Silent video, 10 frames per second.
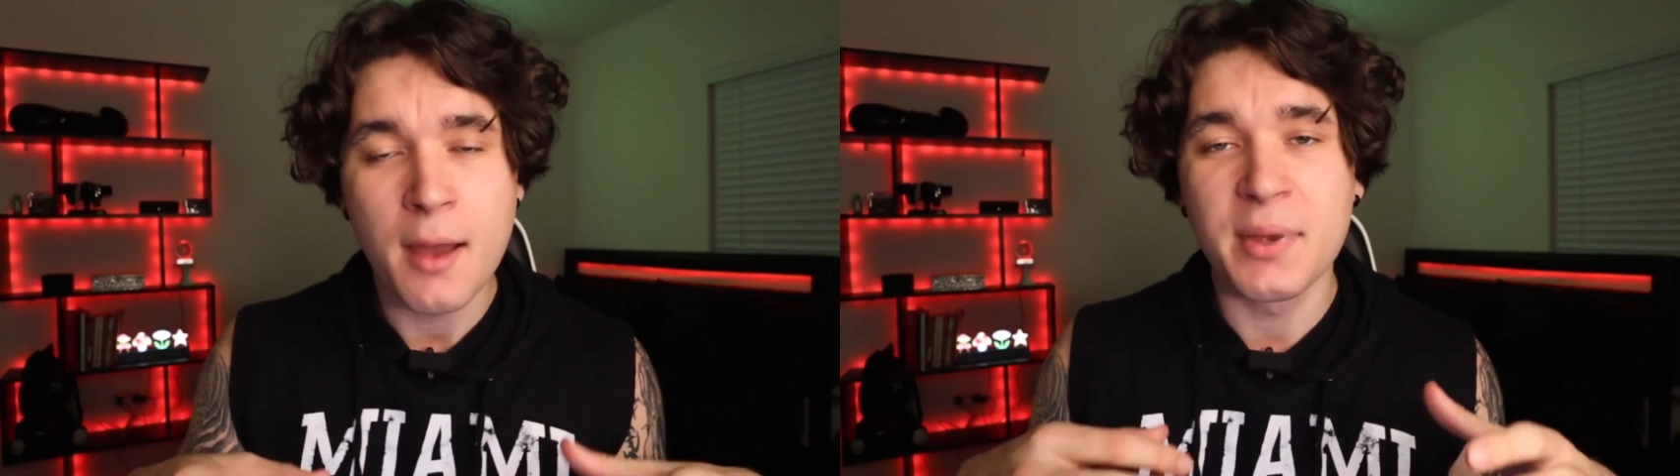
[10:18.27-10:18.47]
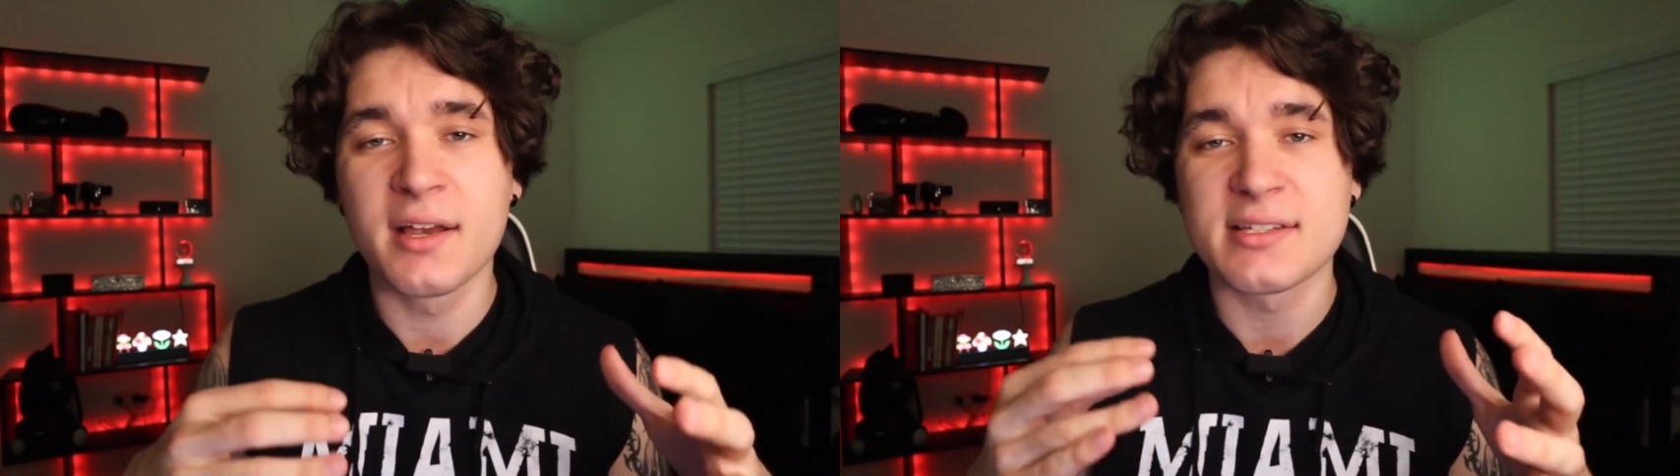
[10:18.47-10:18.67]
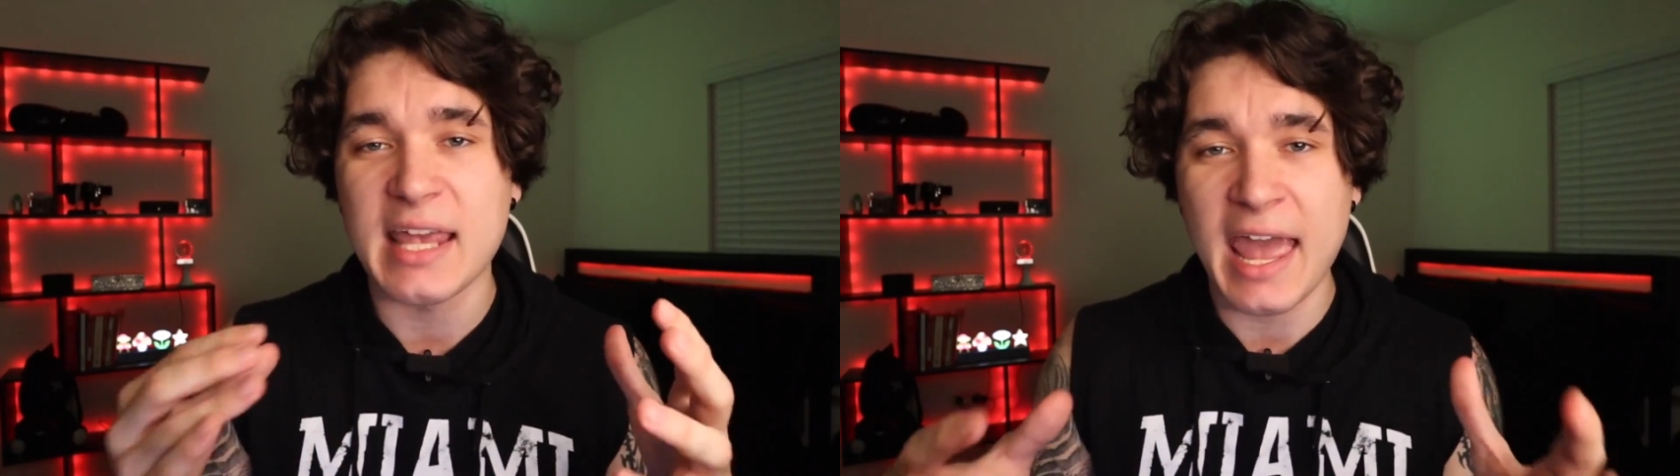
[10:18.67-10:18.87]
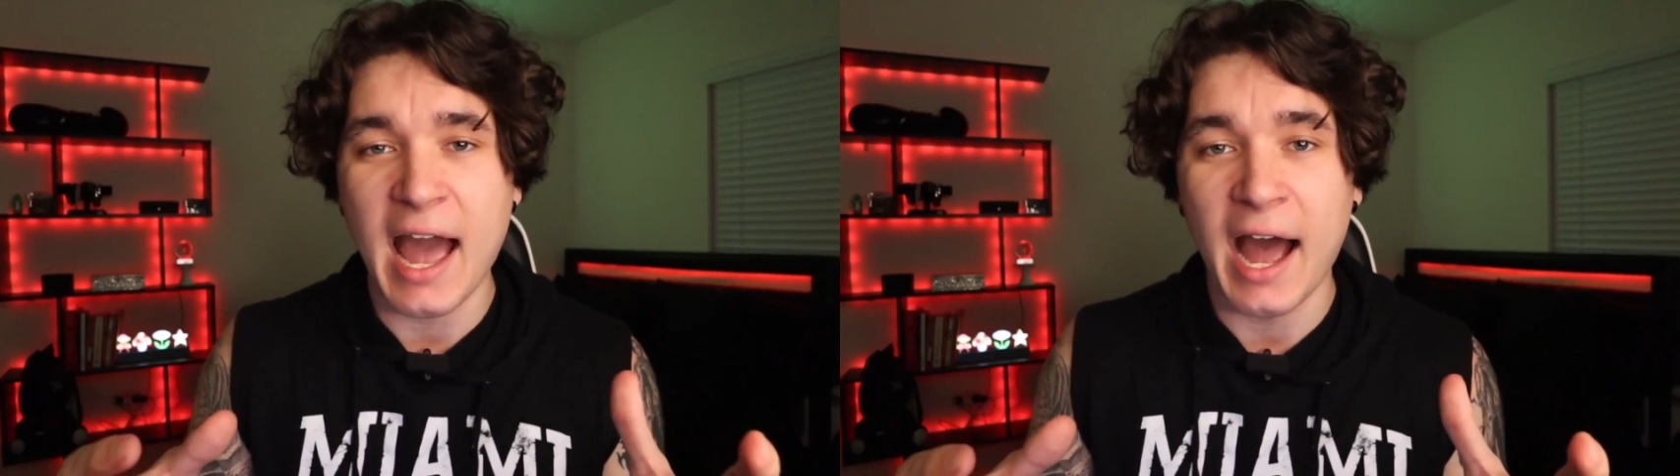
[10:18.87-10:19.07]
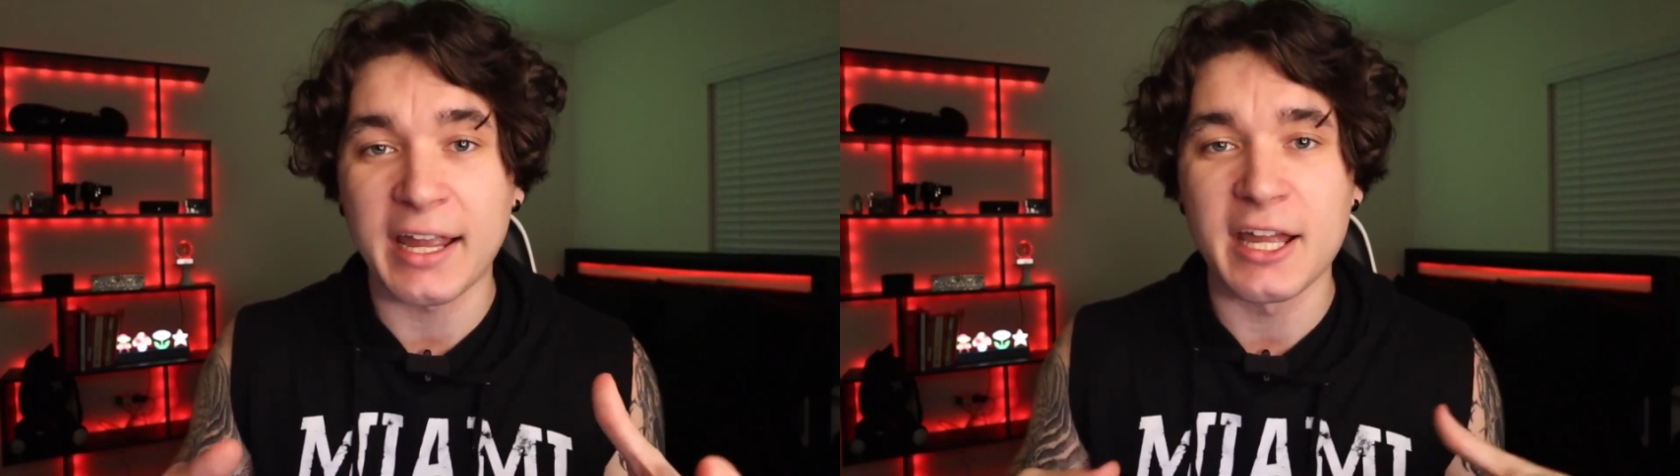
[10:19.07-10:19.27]
because
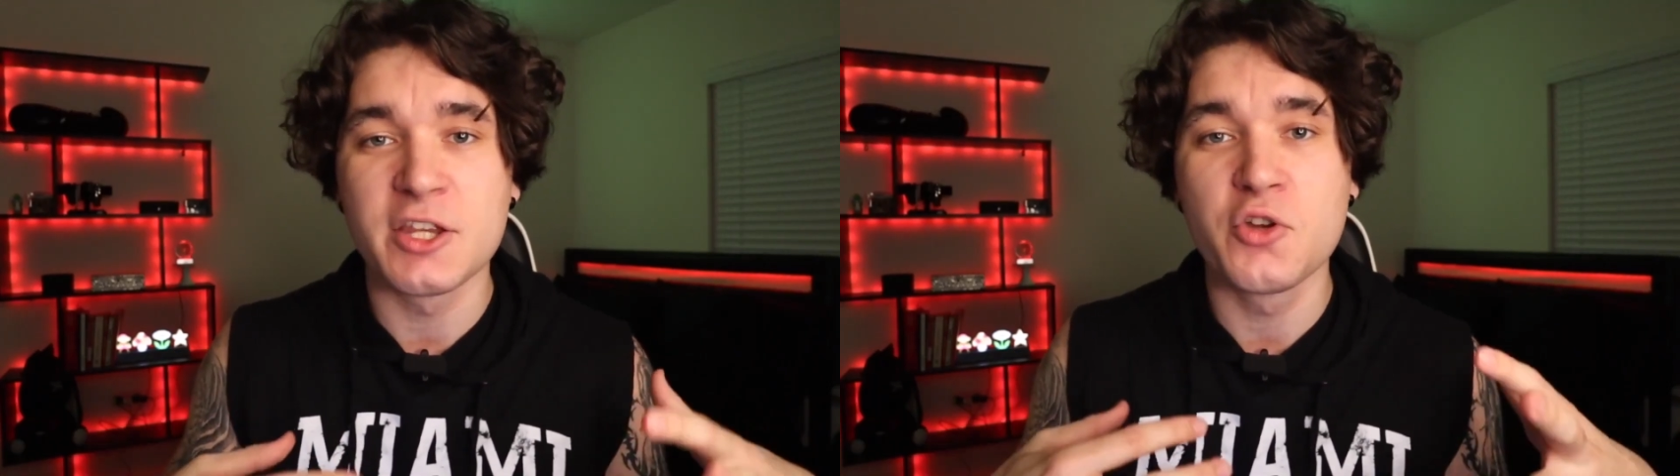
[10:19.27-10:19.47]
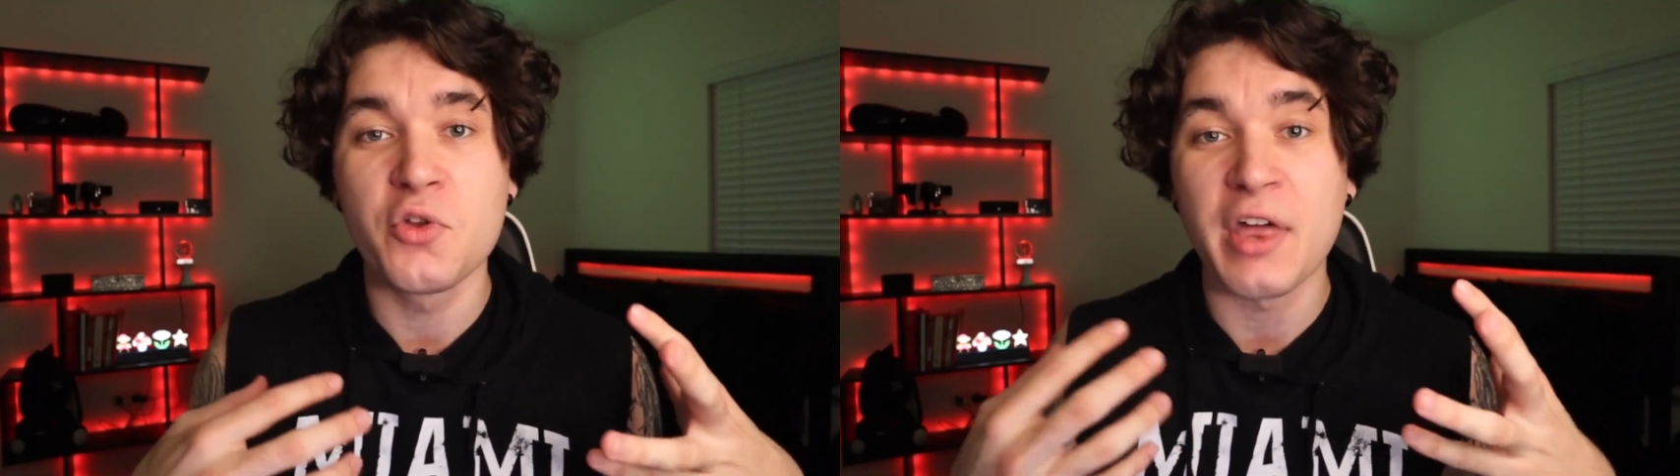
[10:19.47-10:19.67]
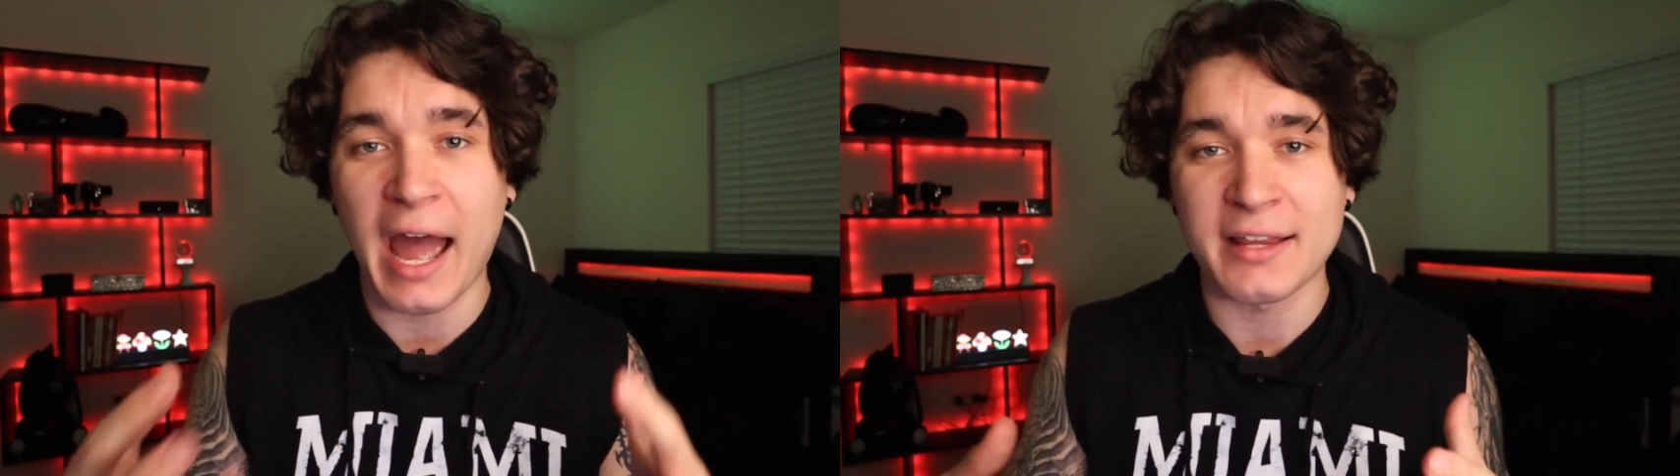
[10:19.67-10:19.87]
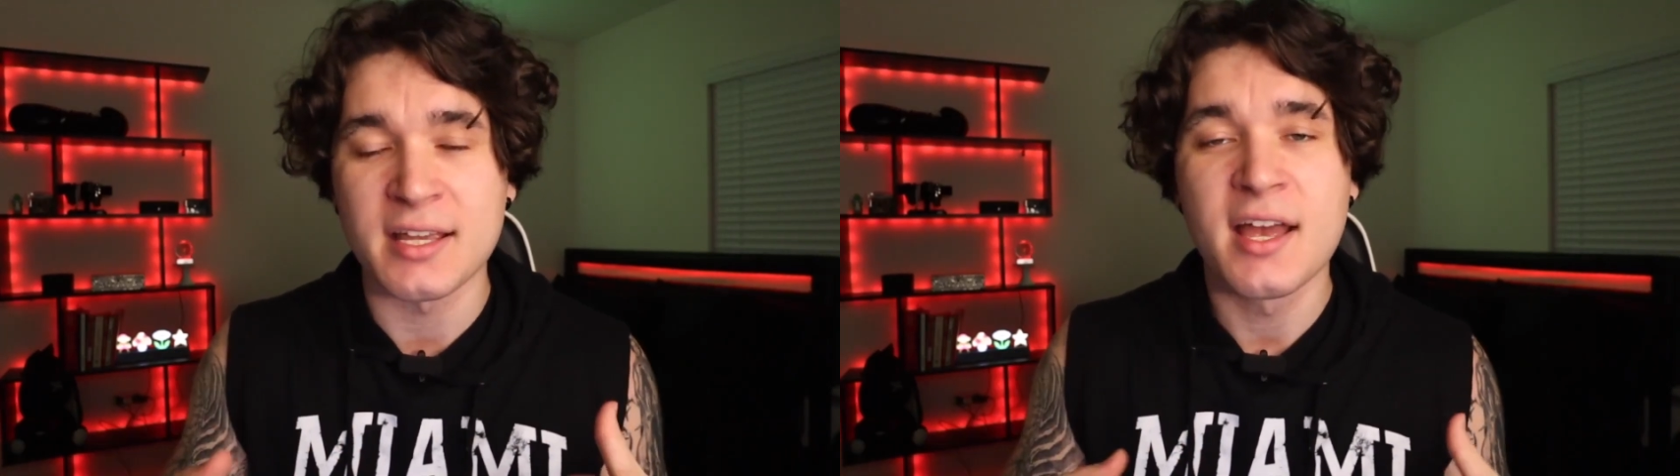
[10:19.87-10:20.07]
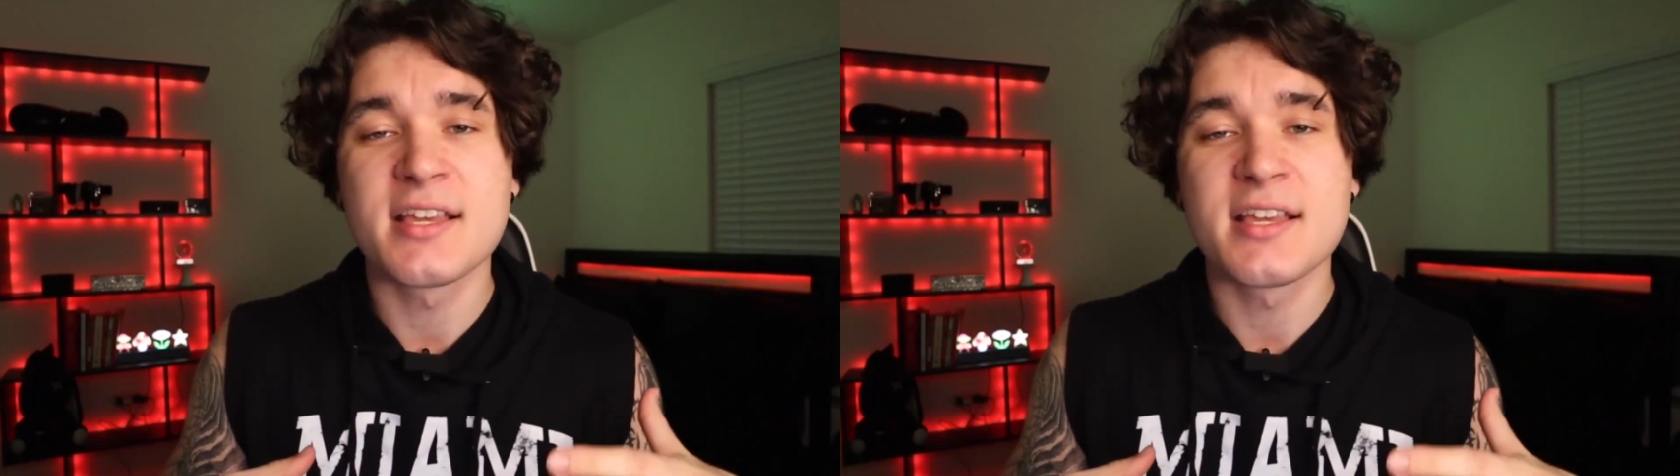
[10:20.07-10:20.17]
AI can do that